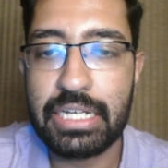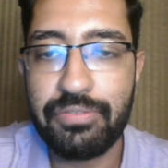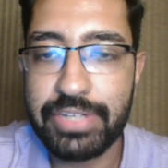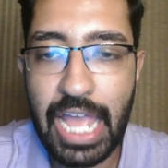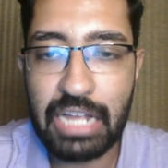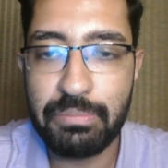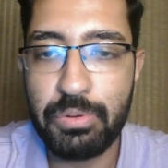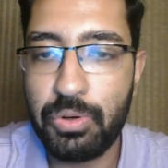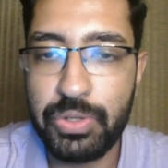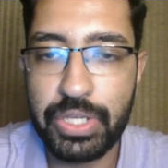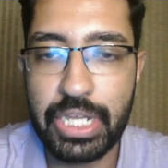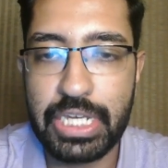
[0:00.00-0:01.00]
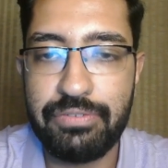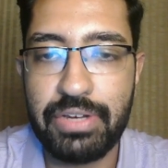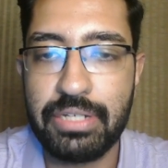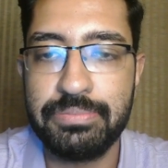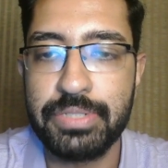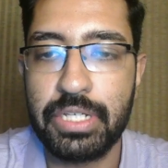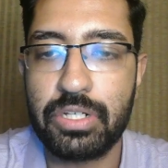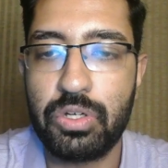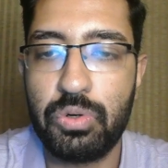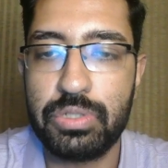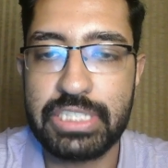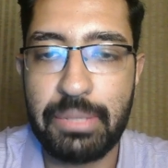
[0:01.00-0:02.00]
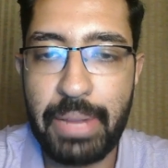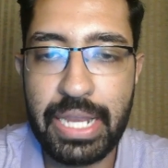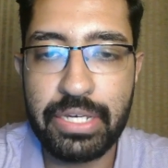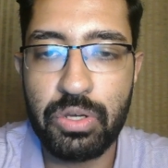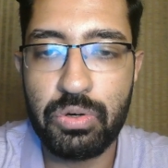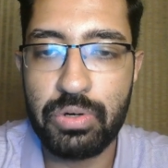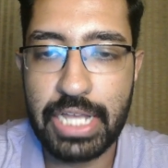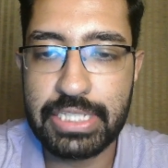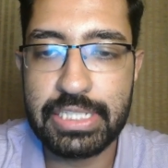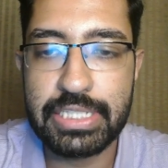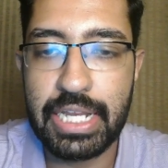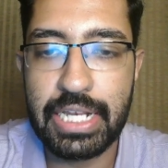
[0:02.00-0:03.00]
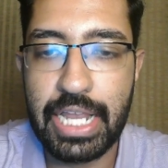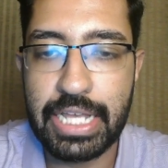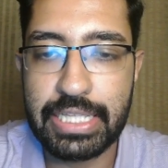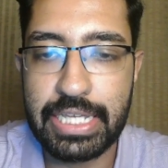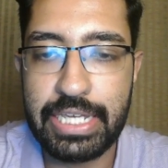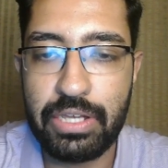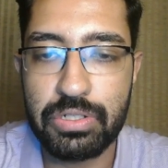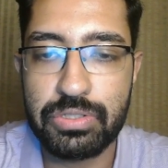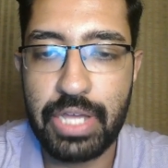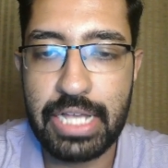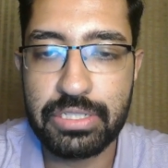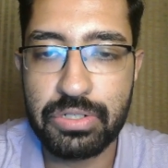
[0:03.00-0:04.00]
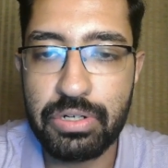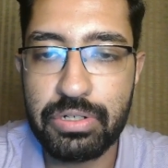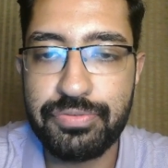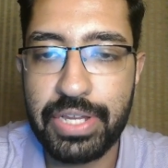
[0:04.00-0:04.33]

of Gakpo, you can even go Semenyo. As I said, like, he also has a good